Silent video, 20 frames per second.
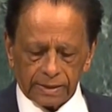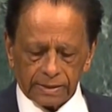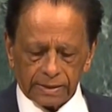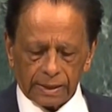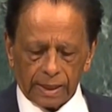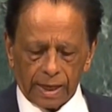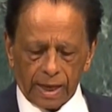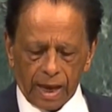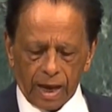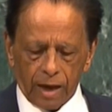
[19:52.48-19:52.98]

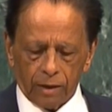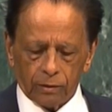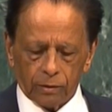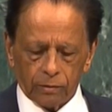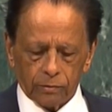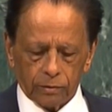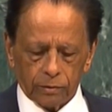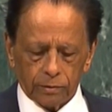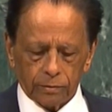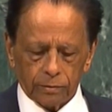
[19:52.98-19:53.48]
Let us
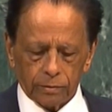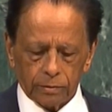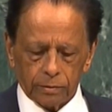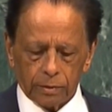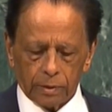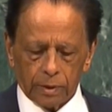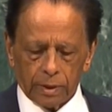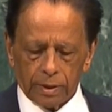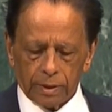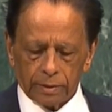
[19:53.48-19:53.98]
allow
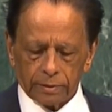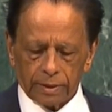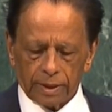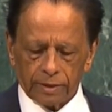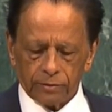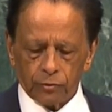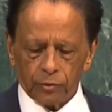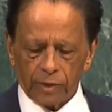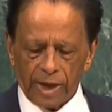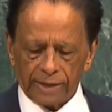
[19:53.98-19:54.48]

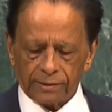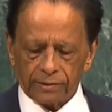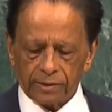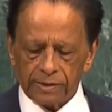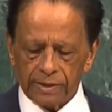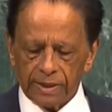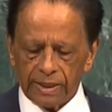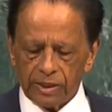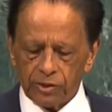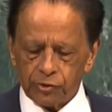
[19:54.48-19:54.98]
the
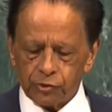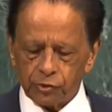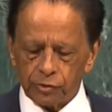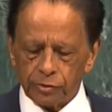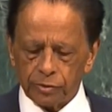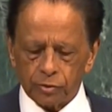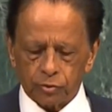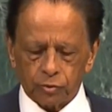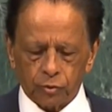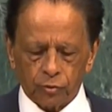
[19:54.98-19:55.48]
United
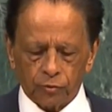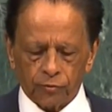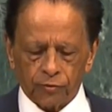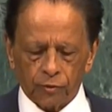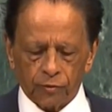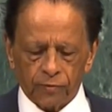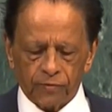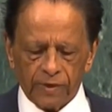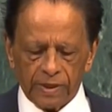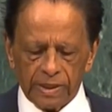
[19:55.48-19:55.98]
Nations
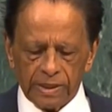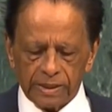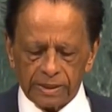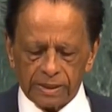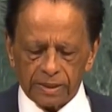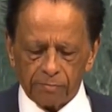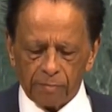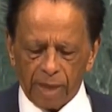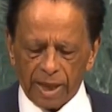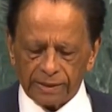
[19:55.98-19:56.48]
to
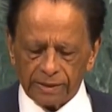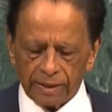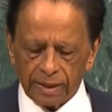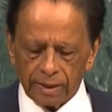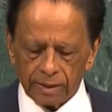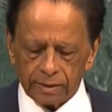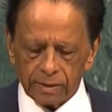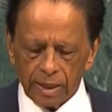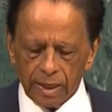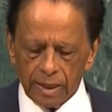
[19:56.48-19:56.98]
fulfill its
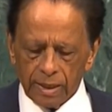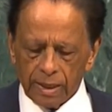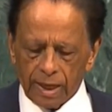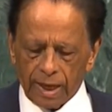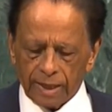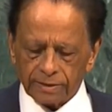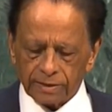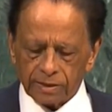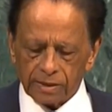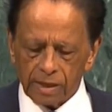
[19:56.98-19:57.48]
mandate
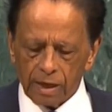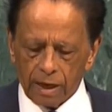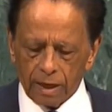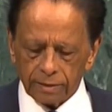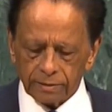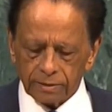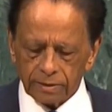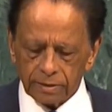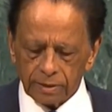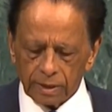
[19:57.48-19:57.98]
as
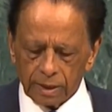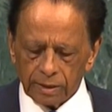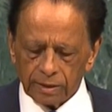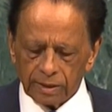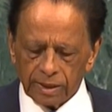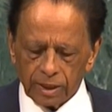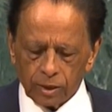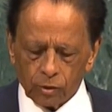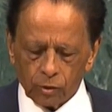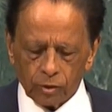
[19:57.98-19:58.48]

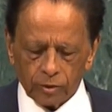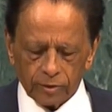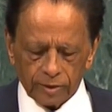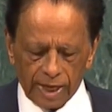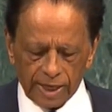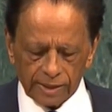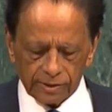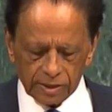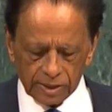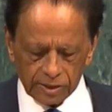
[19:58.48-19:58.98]
regards
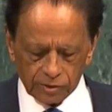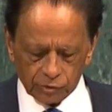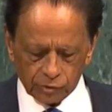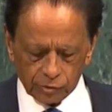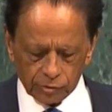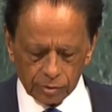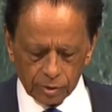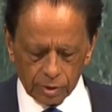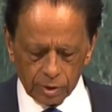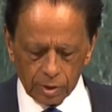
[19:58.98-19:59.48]

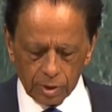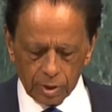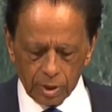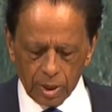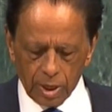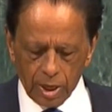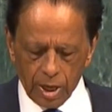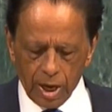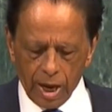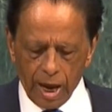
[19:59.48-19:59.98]
decolonization.
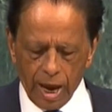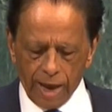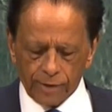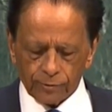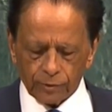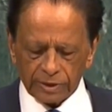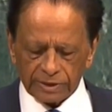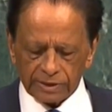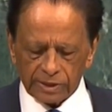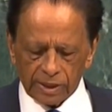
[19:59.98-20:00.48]

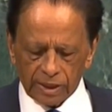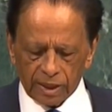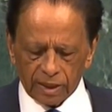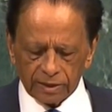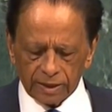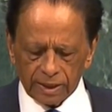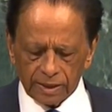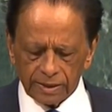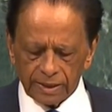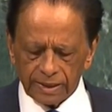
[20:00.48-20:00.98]
I was
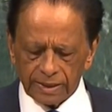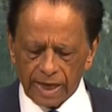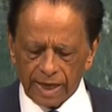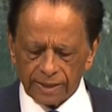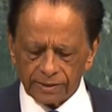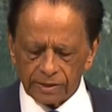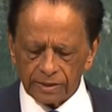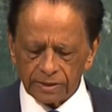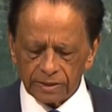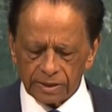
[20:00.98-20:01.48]
in
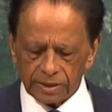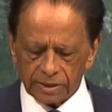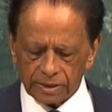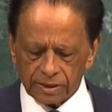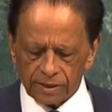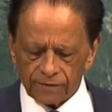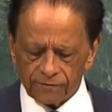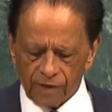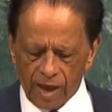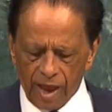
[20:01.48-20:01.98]
London in
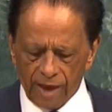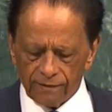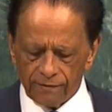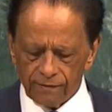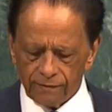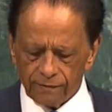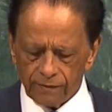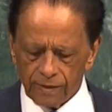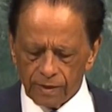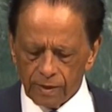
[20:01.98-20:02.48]

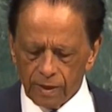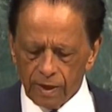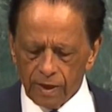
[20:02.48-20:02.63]
1965.